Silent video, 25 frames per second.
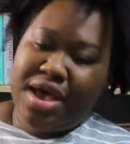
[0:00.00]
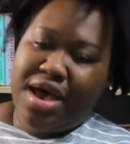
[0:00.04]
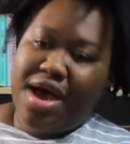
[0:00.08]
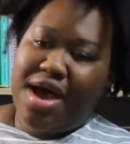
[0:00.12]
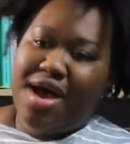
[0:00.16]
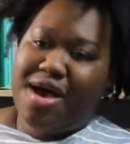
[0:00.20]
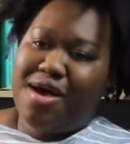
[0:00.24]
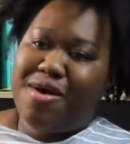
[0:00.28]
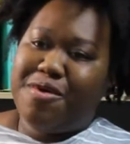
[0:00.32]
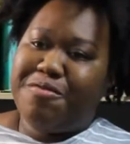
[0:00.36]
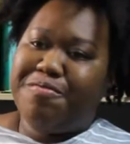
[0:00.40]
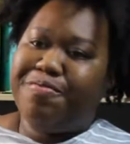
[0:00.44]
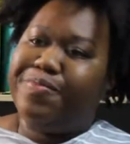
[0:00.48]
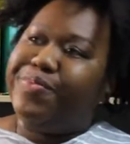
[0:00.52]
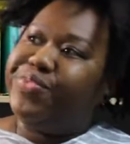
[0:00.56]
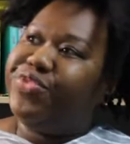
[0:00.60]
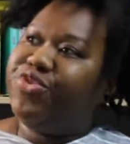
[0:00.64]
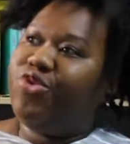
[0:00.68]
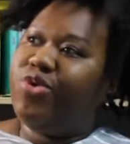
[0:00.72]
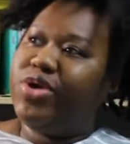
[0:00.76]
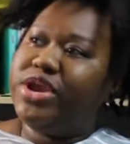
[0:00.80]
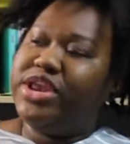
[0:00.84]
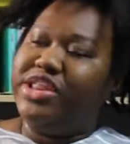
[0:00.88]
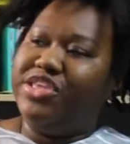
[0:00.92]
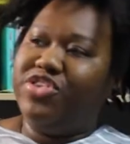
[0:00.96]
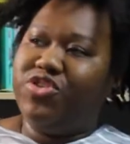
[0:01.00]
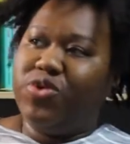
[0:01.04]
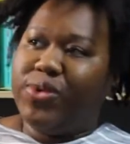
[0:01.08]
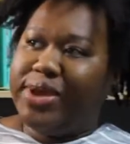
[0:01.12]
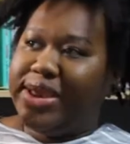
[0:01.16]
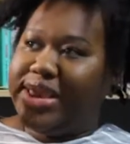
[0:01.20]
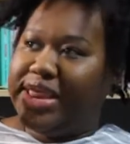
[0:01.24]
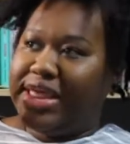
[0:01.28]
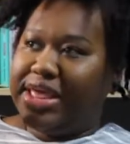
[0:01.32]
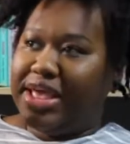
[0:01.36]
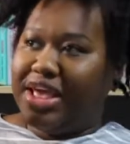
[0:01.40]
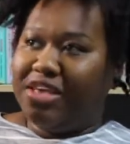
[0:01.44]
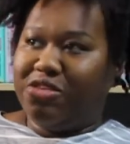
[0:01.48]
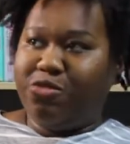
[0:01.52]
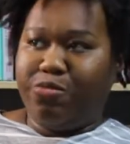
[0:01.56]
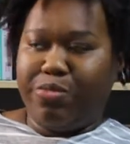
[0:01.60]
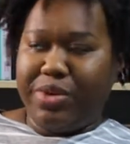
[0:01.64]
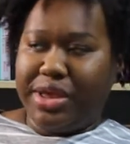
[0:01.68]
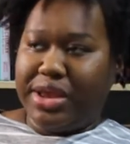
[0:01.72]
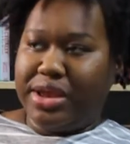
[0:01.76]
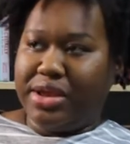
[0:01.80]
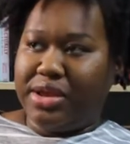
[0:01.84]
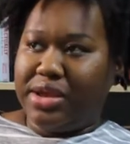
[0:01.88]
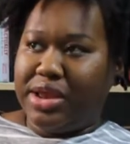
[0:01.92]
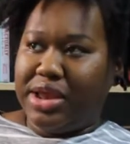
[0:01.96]
2020 has
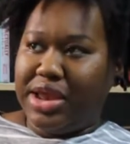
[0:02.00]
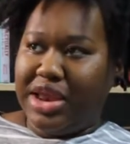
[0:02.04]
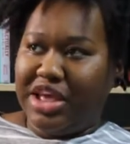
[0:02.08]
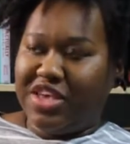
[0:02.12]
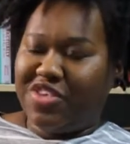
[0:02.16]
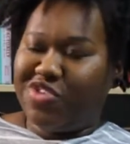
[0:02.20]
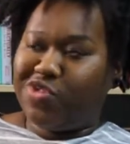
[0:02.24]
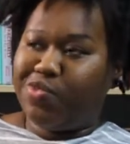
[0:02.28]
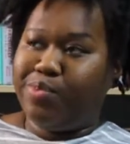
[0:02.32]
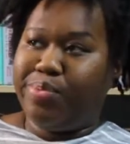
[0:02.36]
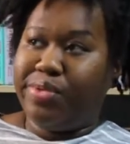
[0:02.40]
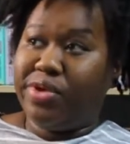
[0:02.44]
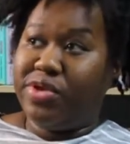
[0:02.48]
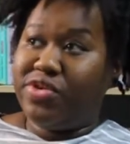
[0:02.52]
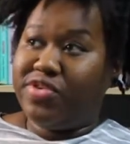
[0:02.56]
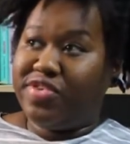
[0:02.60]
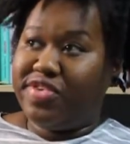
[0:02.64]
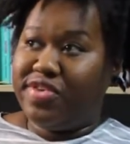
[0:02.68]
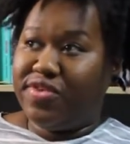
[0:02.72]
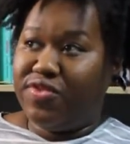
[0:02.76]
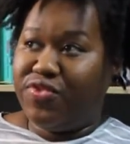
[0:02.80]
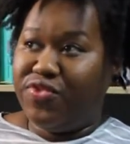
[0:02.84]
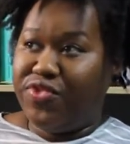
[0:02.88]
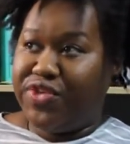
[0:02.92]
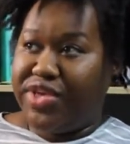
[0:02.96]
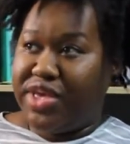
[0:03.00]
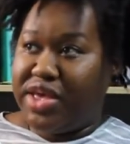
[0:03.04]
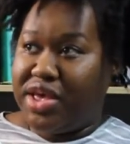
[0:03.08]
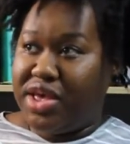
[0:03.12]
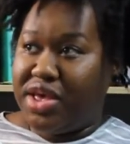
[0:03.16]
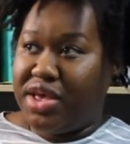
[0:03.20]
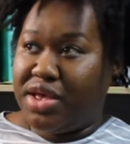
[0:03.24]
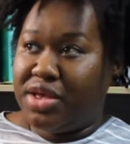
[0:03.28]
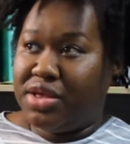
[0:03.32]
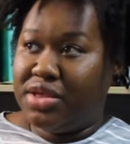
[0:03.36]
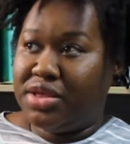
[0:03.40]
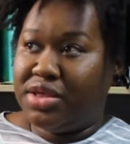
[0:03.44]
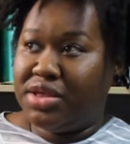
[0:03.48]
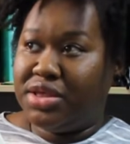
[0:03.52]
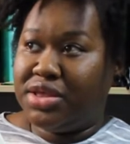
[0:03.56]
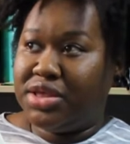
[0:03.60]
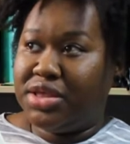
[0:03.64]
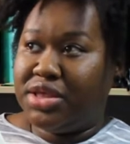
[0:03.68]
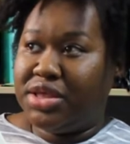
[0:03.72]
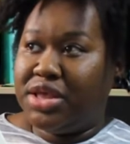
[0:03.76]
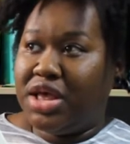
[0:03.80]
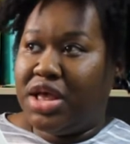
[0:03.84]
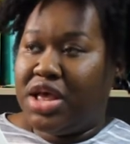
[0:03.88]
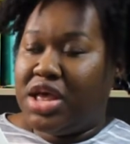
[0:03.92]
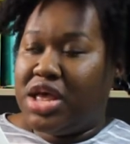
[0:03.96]
been an explosive year
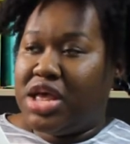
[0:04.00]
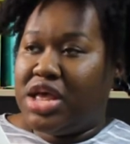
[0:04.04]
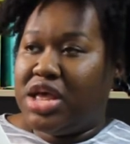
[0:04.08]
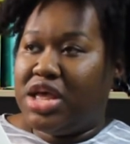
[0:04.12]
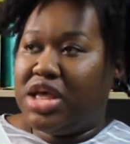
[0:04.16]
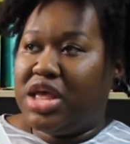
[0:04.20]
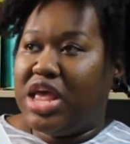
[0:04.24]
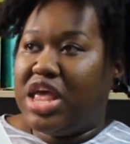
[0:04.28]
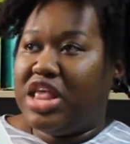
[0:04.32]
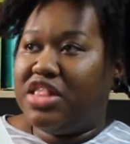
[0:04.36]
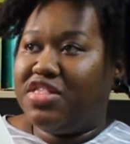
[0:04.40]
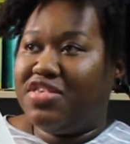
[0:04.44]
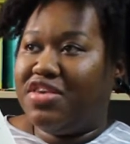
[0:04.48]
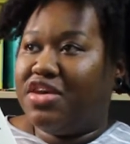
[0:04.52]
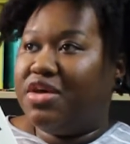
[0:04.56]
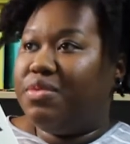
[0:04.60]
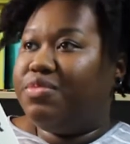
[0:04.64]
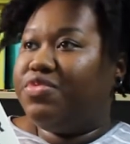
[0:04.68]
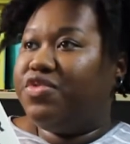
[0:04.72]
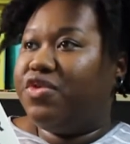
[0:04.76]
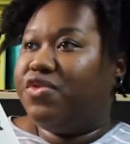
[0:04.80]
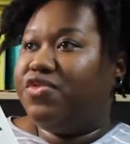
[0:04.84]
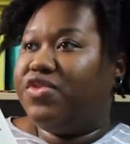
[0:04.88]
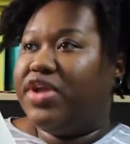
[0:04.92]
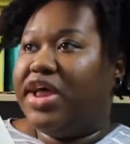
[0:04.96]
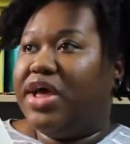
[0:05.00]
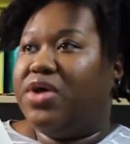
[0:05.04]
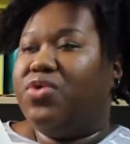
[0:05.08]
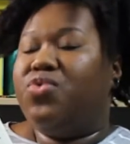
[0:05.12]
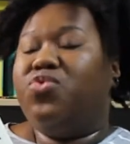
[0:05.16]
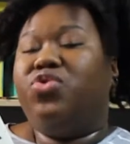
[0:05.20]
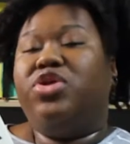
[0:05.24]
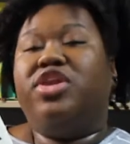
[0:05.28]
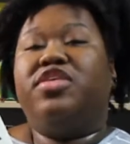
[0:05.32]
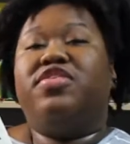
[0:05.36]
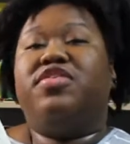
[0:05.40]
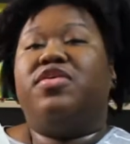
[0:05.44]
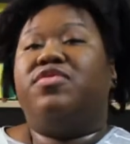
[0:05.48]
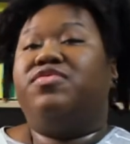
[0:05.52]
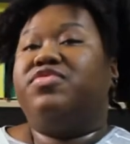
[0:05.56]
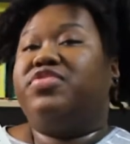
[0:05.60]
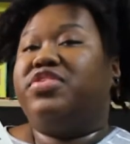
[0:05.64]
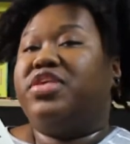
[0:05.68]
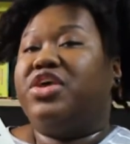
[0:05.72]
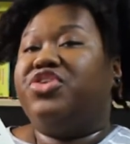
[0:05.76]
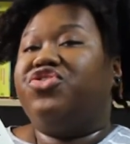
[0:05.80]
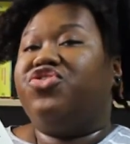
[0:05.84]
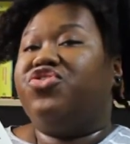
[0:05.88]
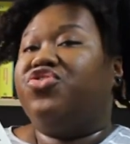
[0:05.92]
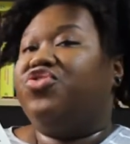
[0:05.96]
in terms of like all these
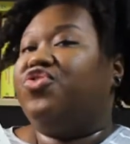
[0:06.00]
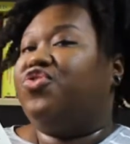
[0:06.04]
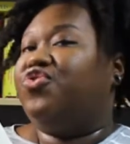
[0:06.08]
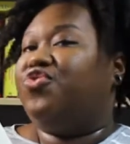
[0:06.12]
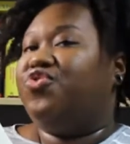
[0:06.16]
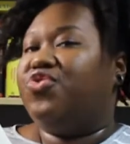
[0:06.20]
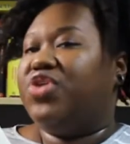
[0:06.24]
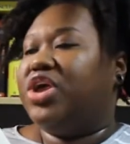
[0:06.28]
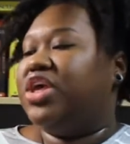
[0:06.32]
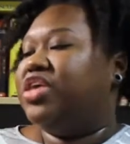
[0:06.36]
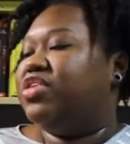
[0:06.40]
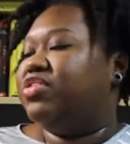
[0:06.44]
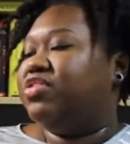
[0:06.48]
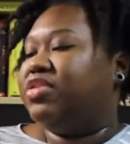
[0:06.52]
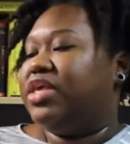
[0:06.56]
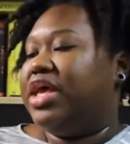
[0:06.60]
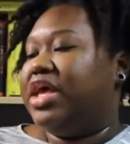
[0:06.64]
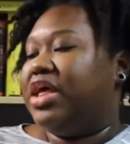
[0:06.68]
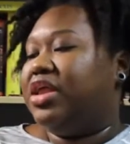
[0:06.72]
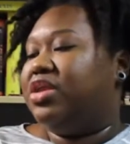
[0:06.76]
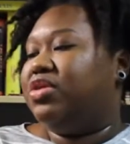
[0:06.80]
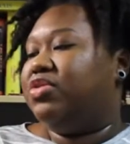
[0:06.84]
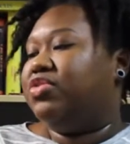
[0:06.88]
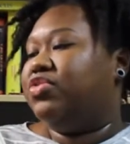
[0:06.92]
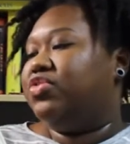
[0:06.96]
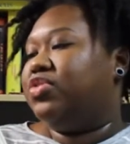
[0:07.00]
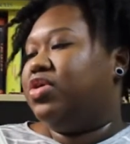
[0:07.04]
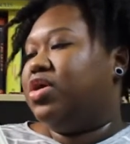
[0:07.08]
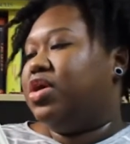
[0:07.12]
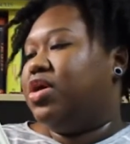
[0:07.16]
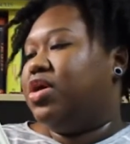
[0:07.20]
conversations on race, and